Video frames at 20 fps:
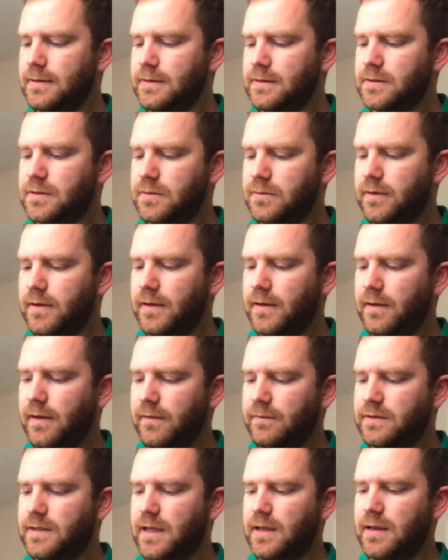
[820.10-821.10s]
So we
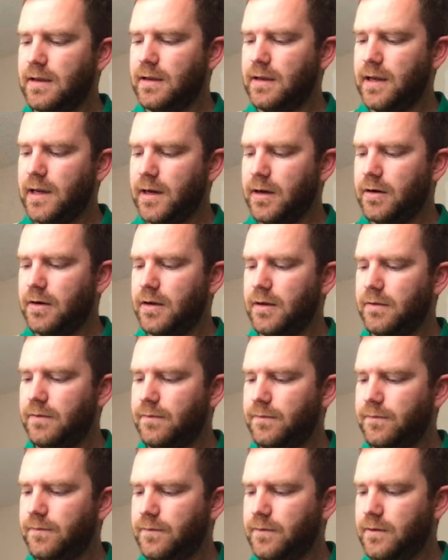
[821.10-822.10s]
have taken care
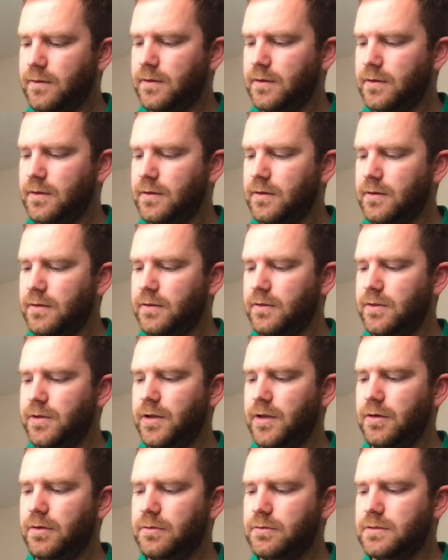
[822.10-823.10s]
of
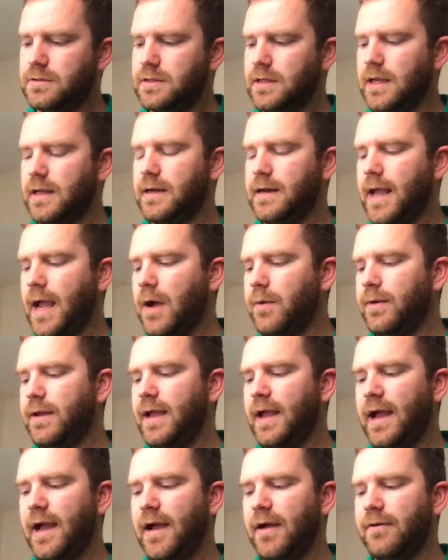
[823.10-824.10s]
those. And now
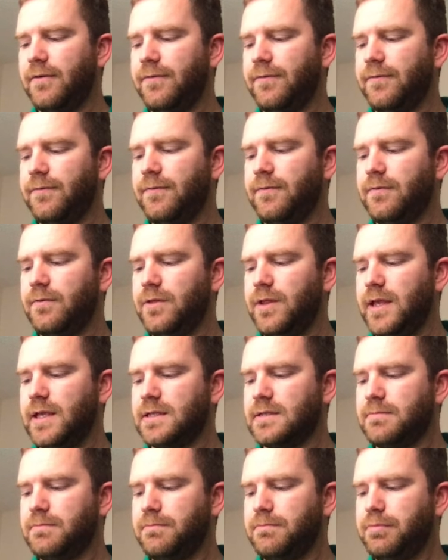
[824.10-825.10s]
we have
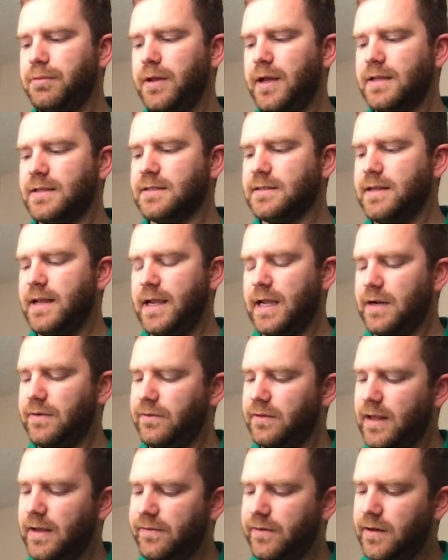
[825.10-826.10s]
this plus
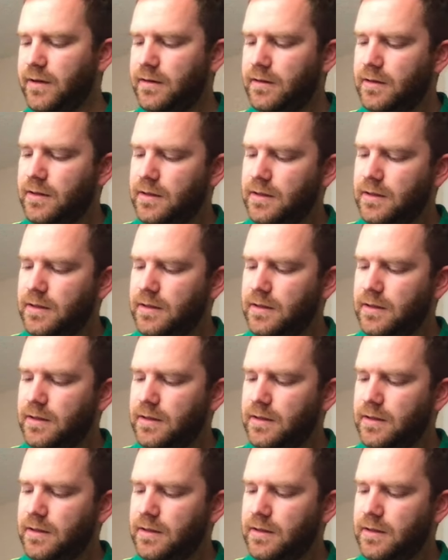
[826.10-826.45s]
negative 11.